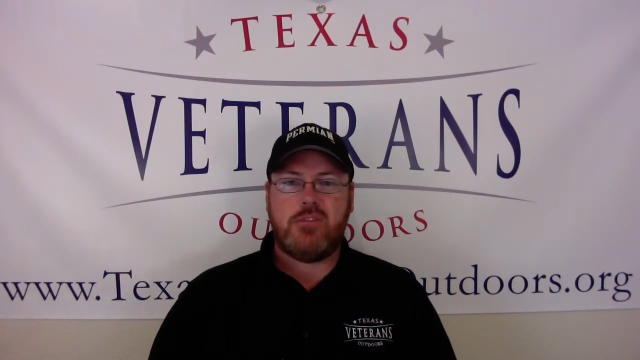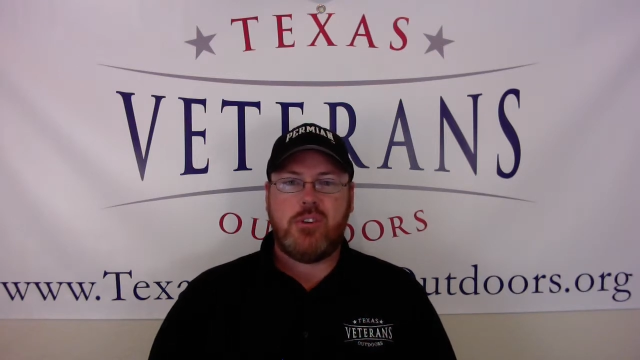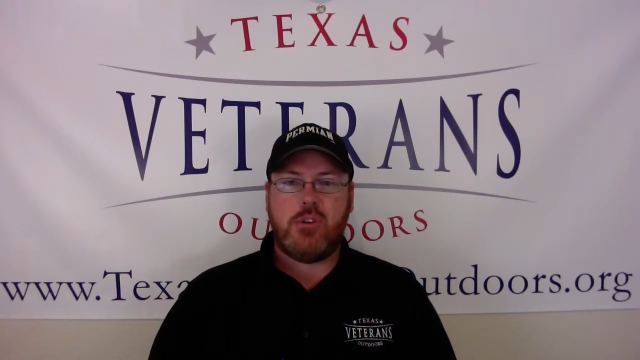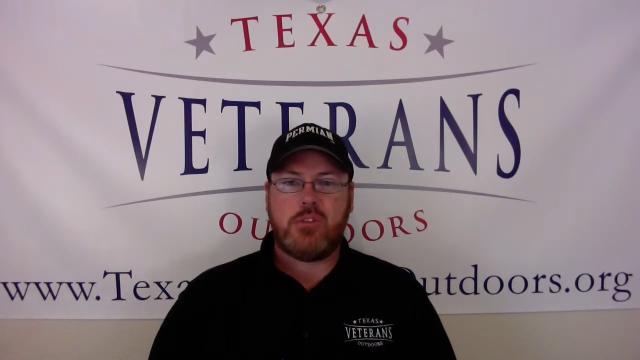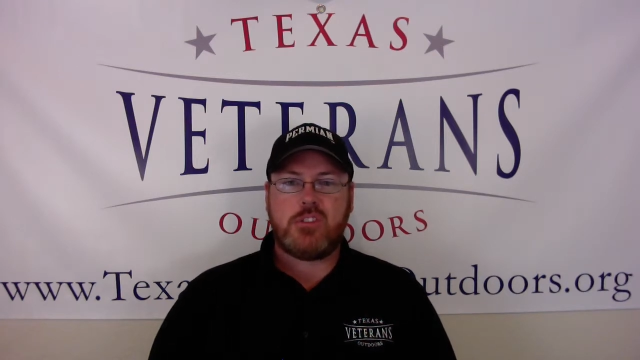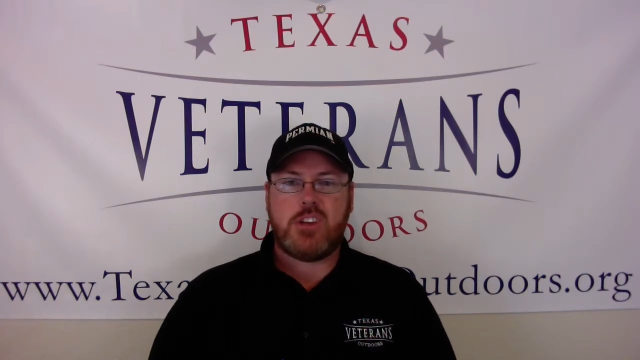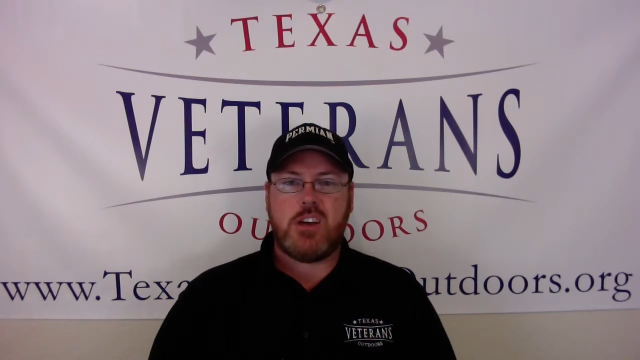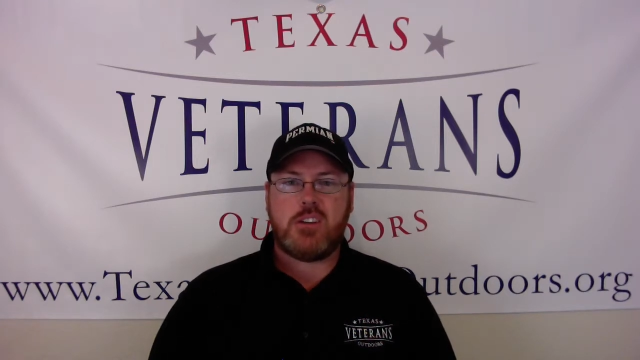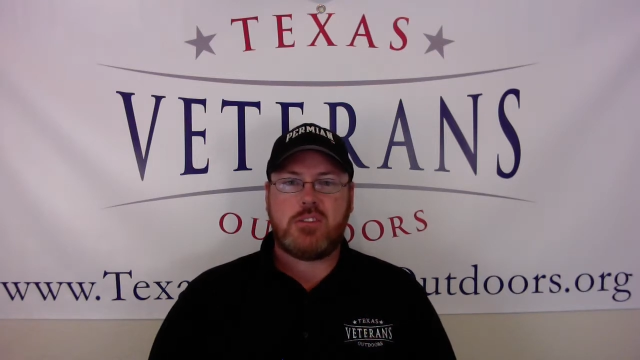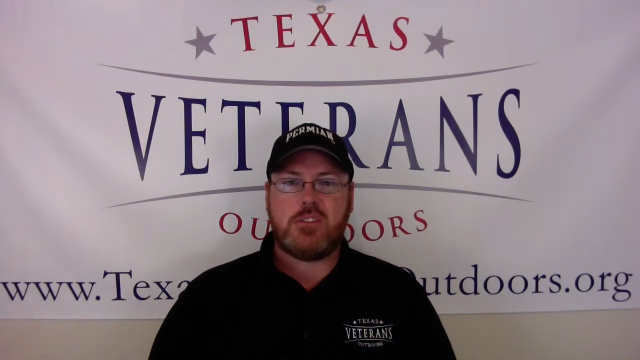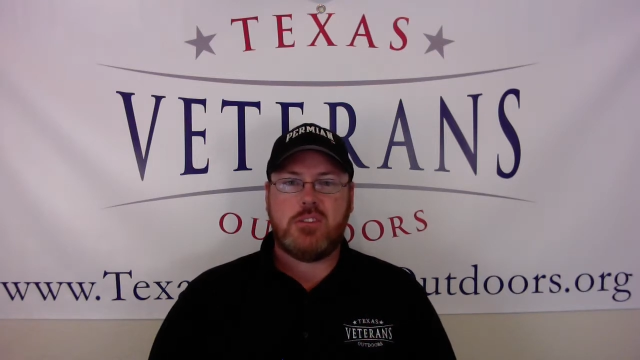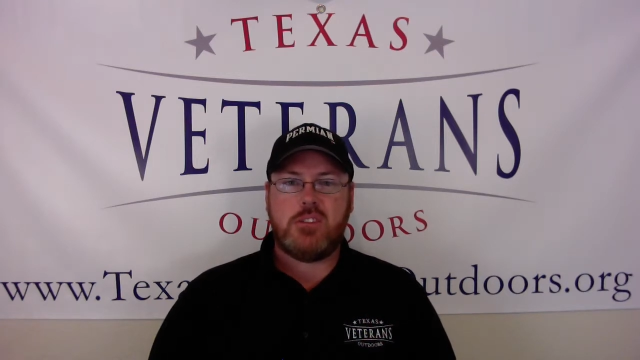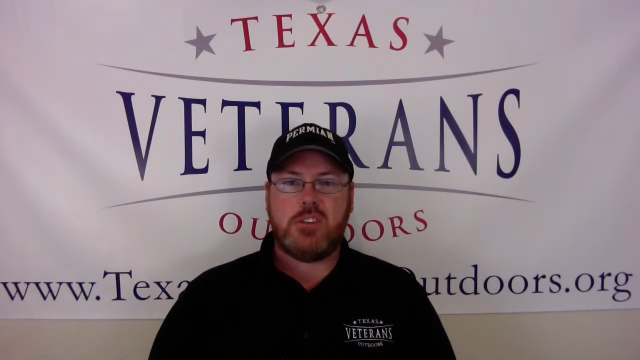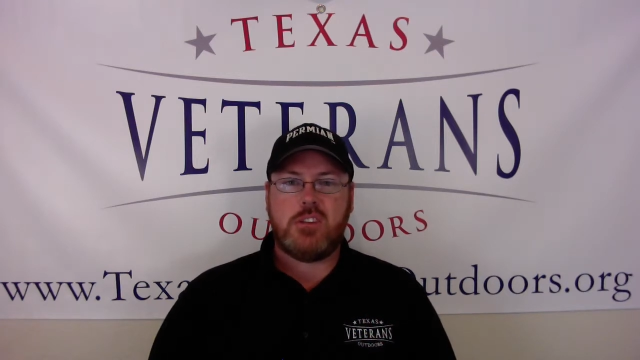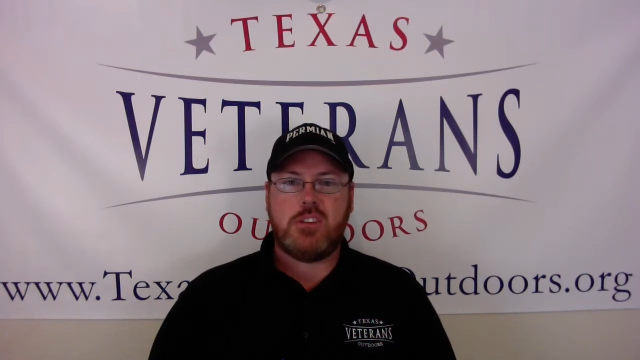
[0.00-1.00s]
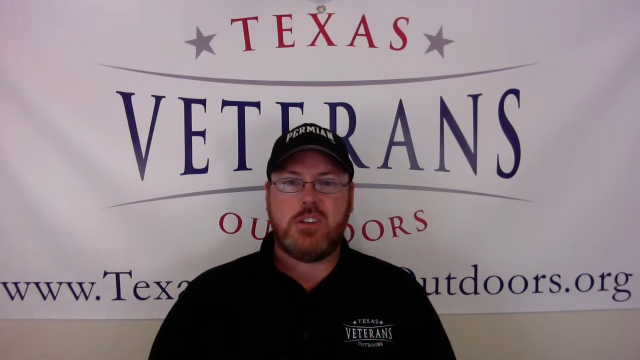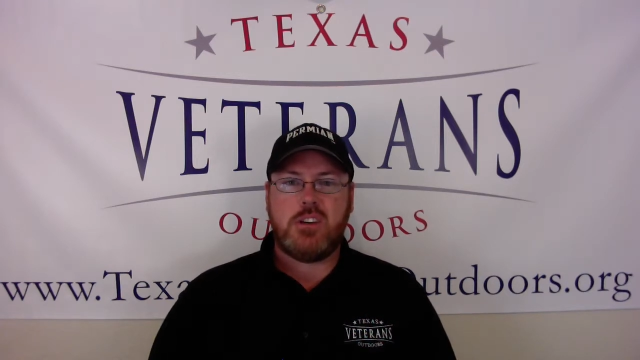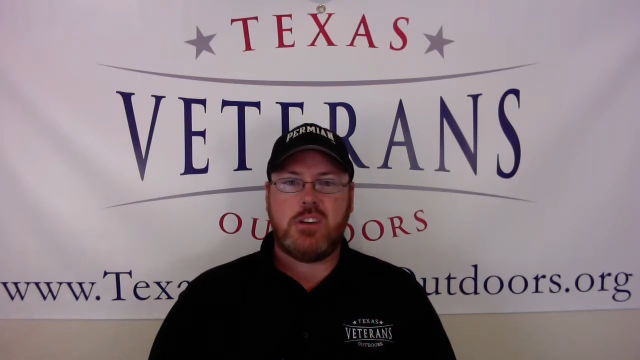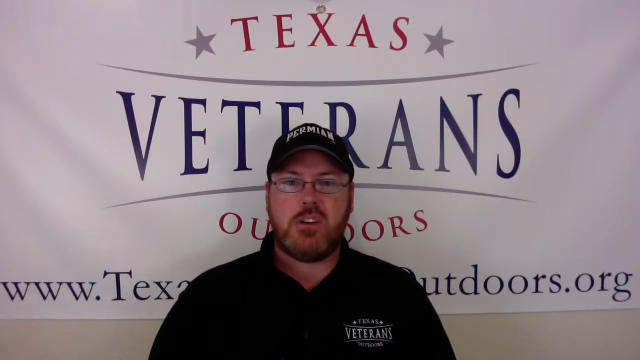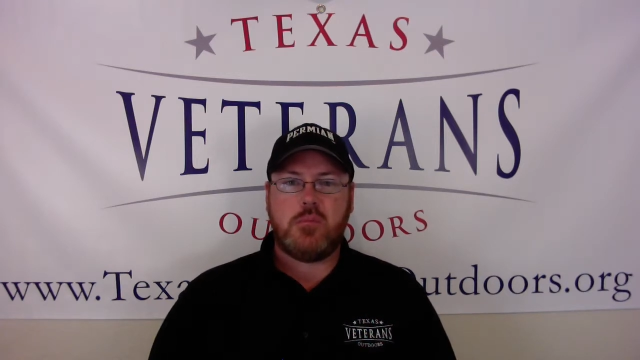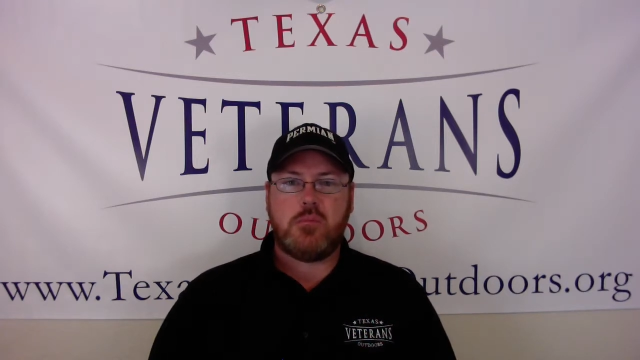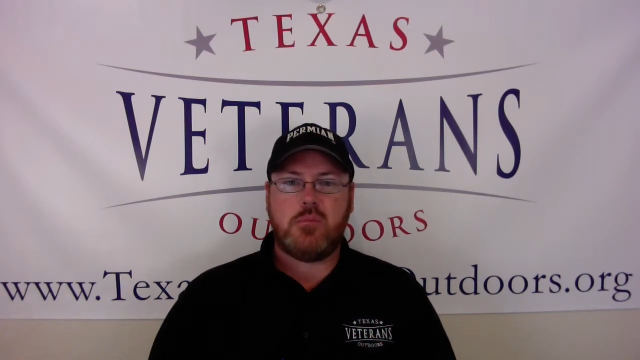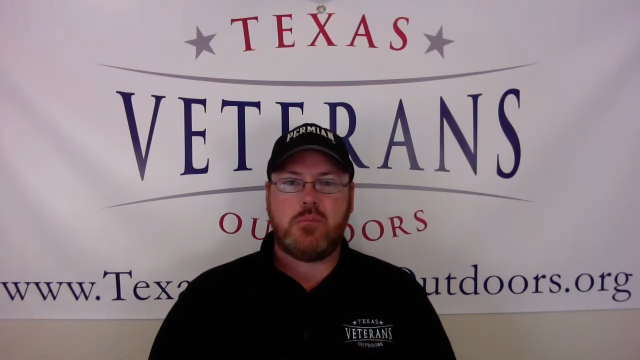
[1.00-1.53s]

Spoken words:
folks out to the